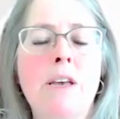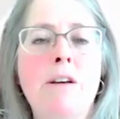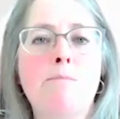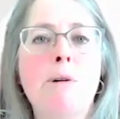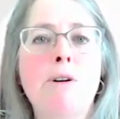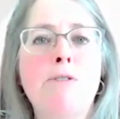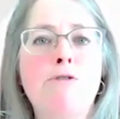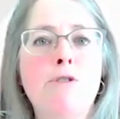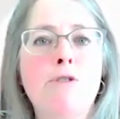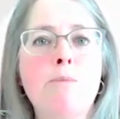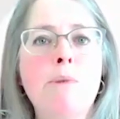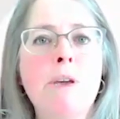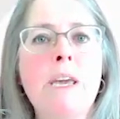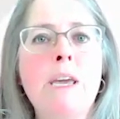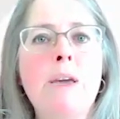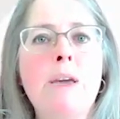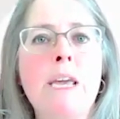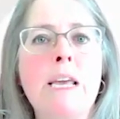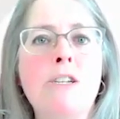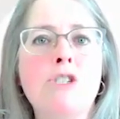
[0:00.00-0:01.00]
But for
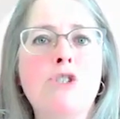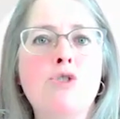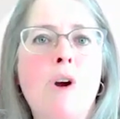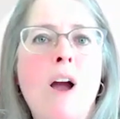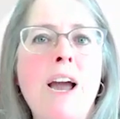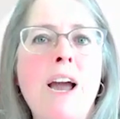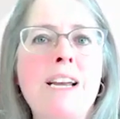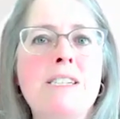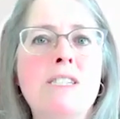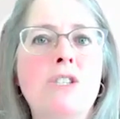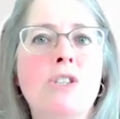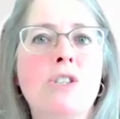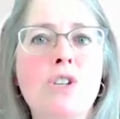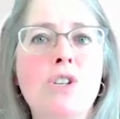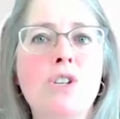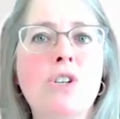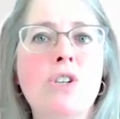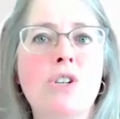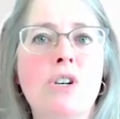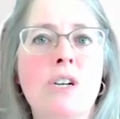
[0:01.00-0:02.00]
me, in trying to
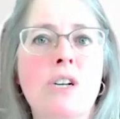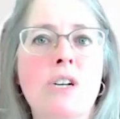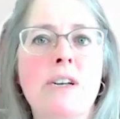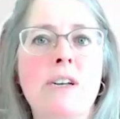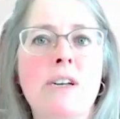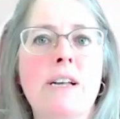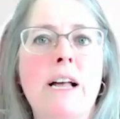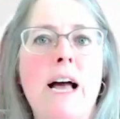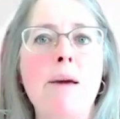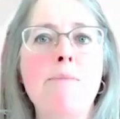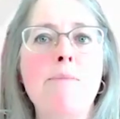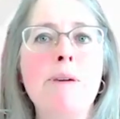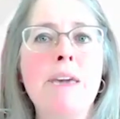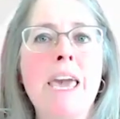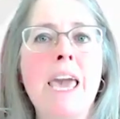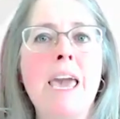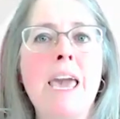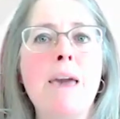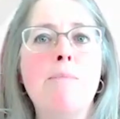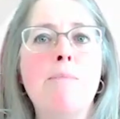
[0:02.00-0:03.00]
look good, I
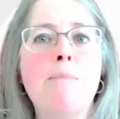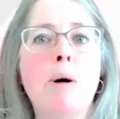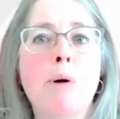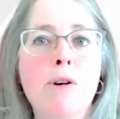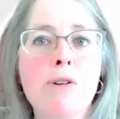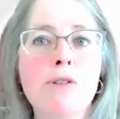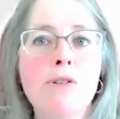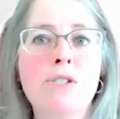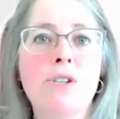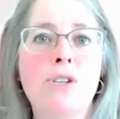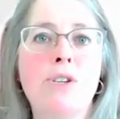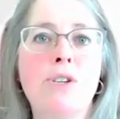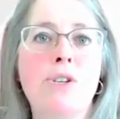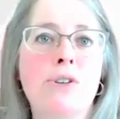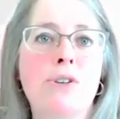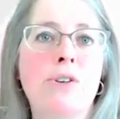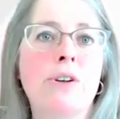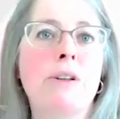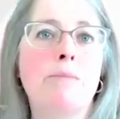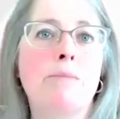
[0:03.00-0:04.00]
became a
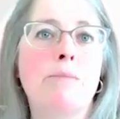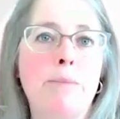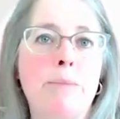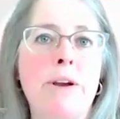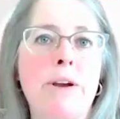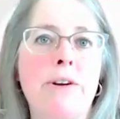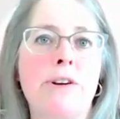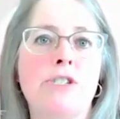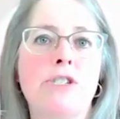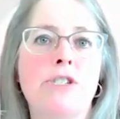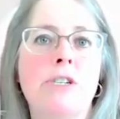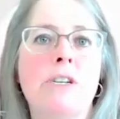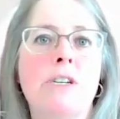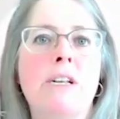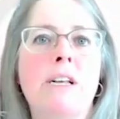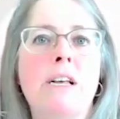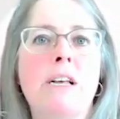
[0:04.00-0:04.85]
persecutor in my marriage,